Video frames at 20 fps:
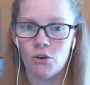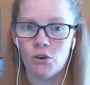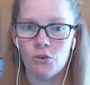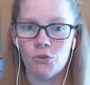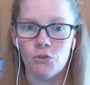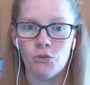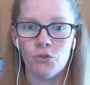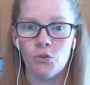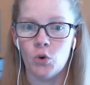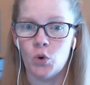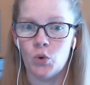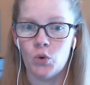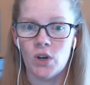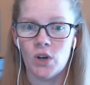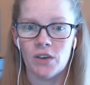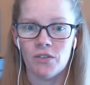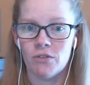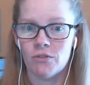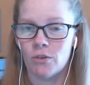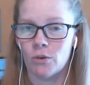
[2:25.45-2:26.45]
food
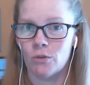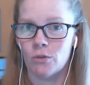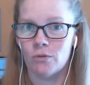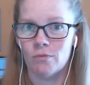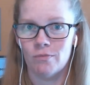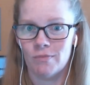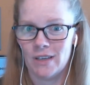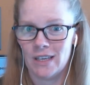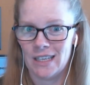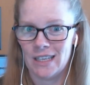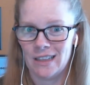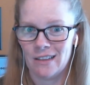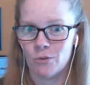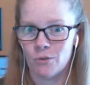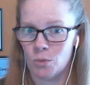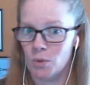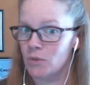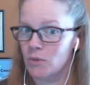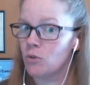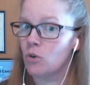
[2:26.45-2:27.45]
in the
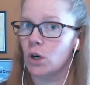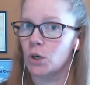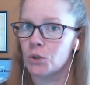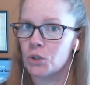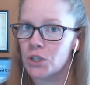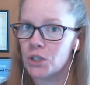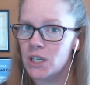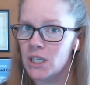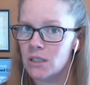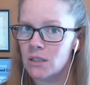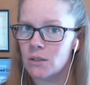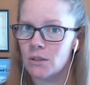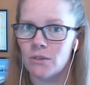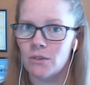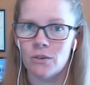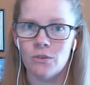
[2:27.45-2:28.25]
form of groceries